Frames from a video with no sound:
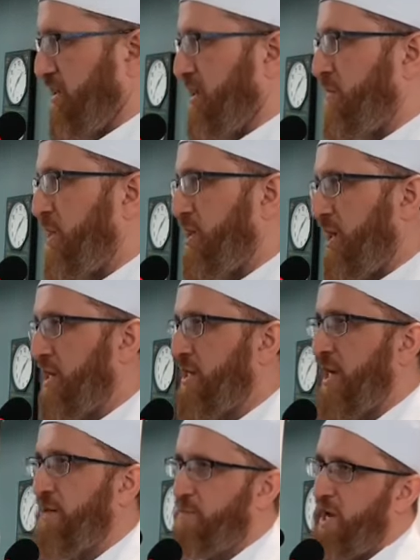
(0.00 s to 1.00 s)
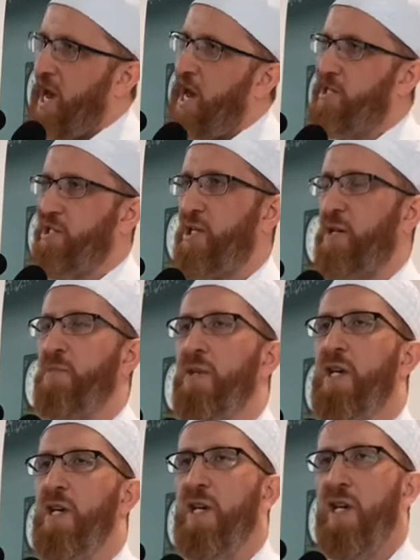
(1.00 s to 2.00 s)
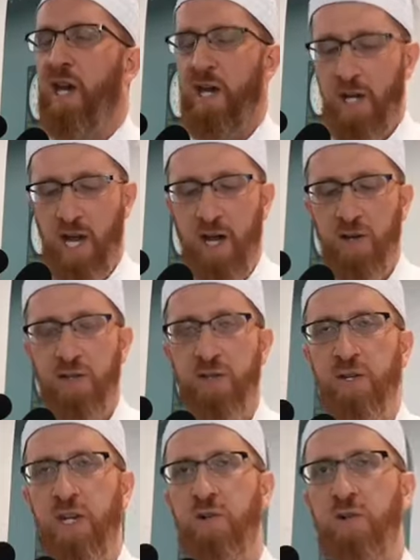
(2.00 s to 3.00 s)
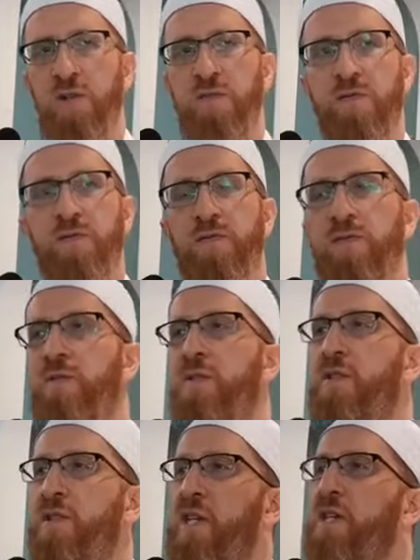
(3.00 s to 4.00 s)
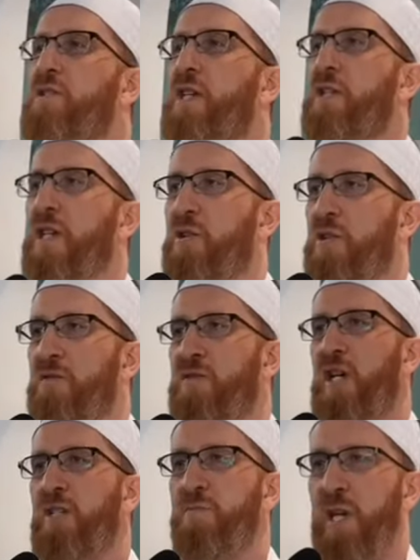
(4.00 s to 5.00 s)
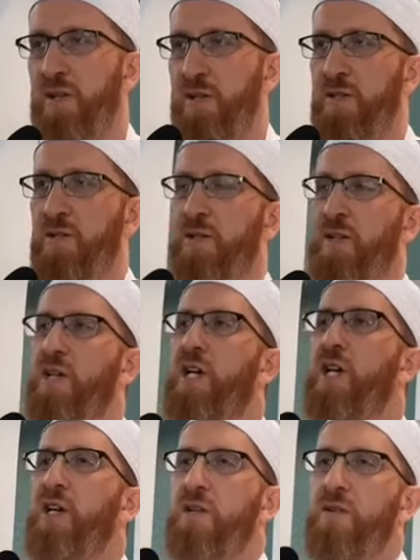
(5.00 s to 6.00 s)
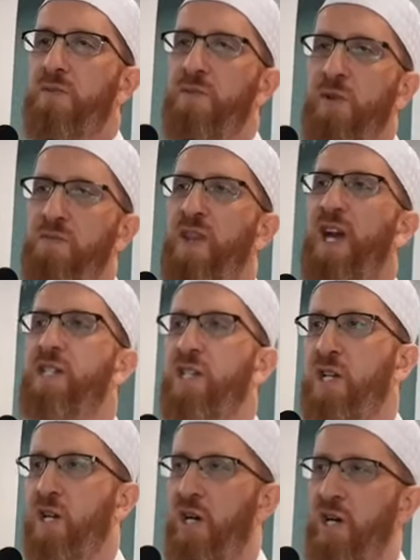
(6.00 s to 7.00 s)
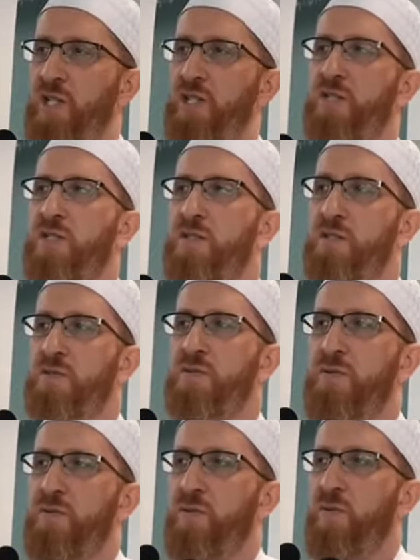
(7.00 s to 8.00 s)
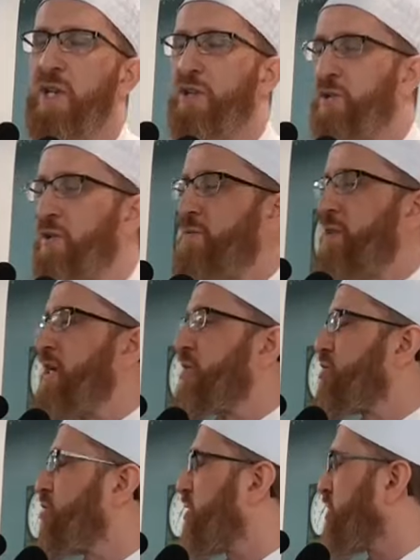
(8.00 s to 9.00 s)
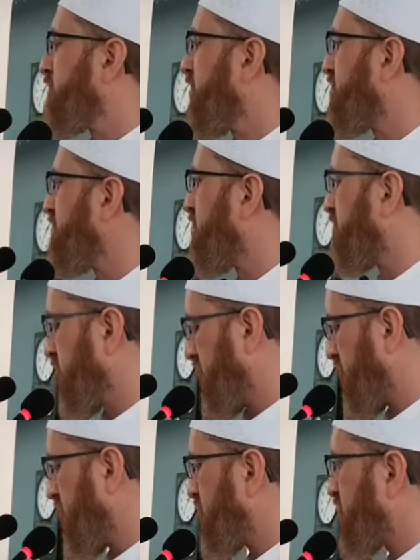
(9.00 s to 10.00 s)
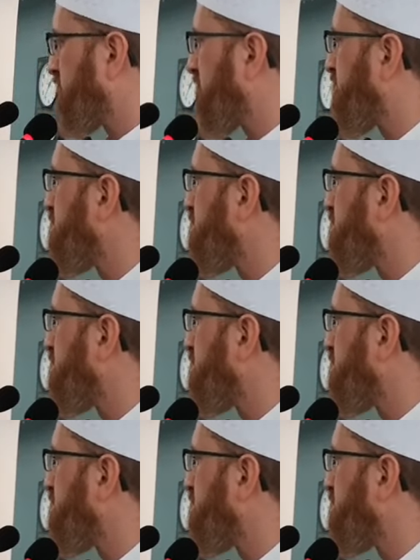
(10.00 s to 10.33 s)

the Ramadan that passed them and how they could have, things that they could have done better, or reflecting on what took place during the month of Ramadan in terms of